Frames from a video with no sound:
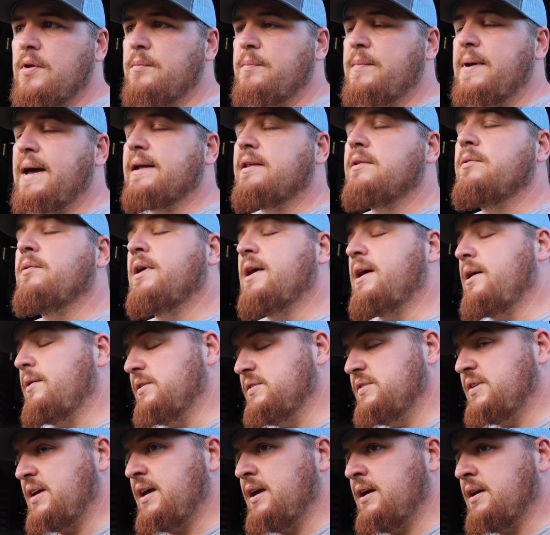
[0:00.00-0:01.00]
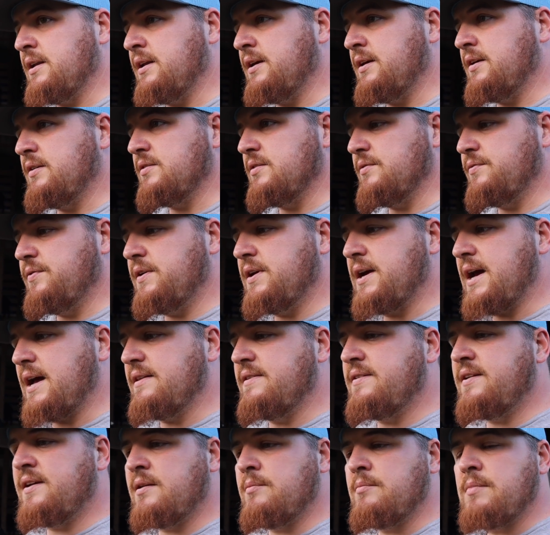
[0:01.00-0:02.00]
back to what I was saying is, if you got
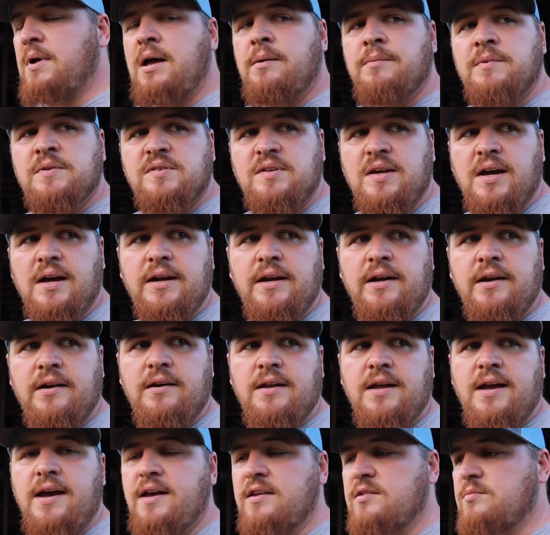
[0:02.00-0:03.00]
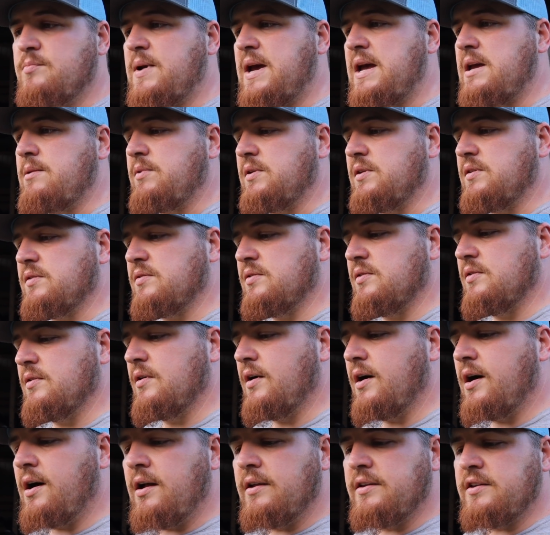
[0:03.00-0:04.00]
ten mamas out here that has babies,
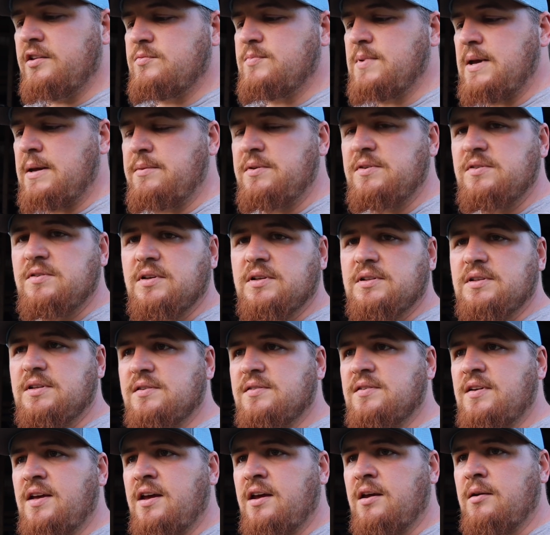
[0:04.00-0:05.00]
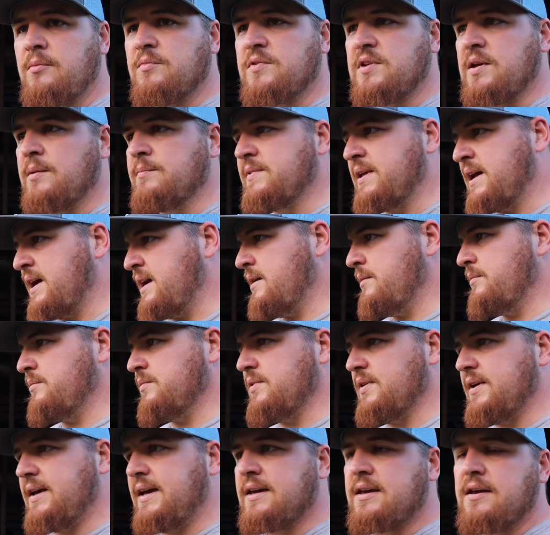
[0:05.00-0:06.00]
all these babies look the same. Sometimes
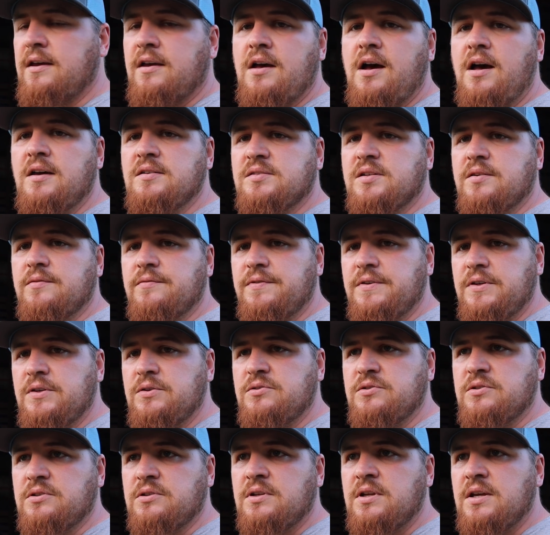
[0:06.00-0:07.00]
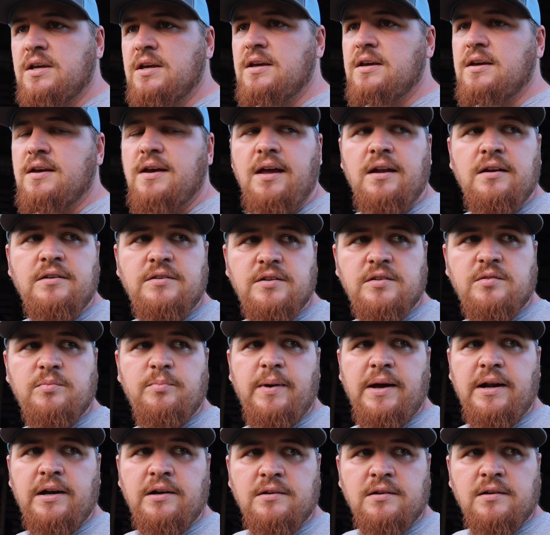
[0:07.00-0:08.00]
it can cause confusion, and it's just
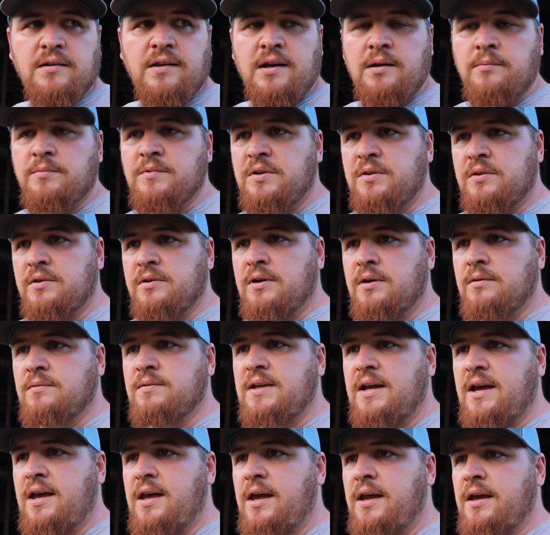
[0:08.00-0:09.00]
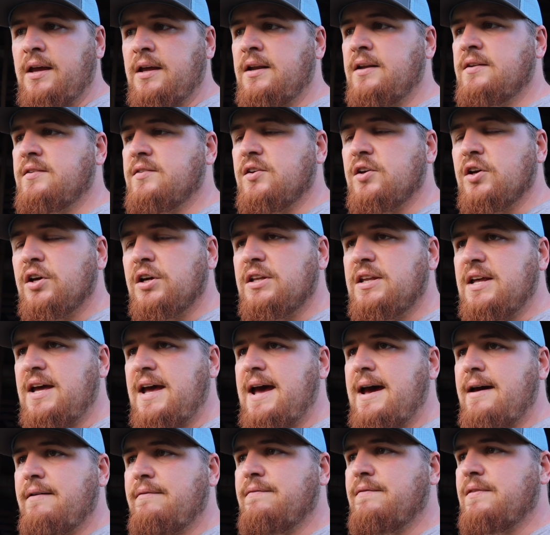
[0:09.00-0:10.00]
better to let them do their own thing. And it's good to
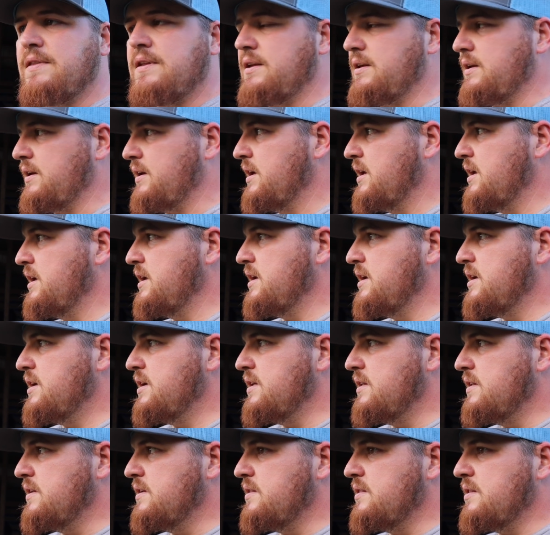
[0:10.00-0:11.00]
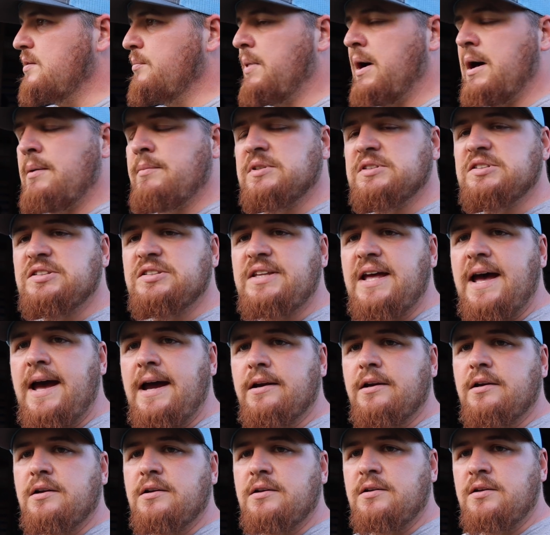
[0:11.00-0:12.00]
have the the mamas
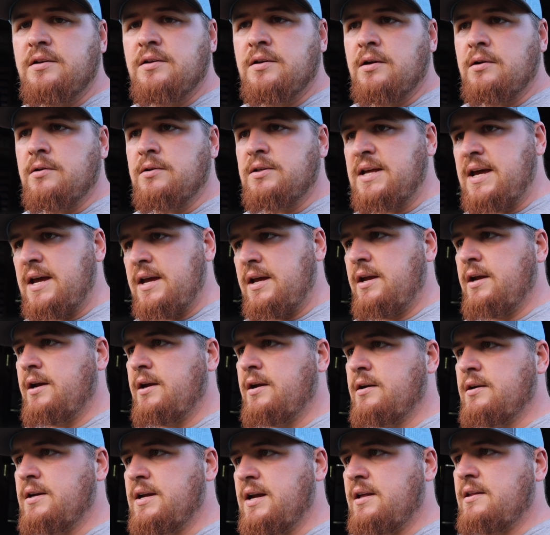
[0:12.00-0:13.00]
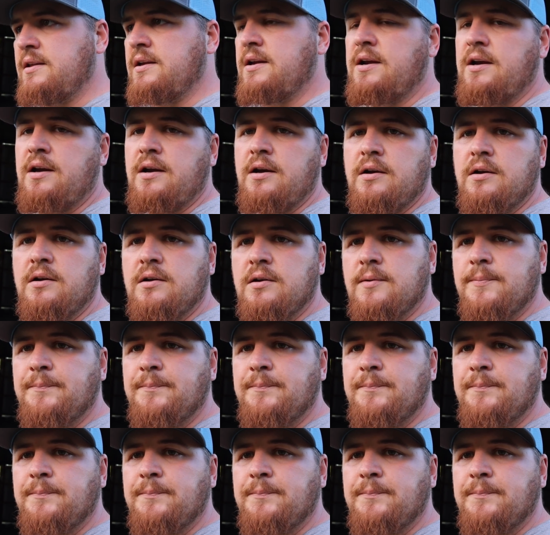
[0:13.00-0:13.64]
staggered, you know, day here, day there,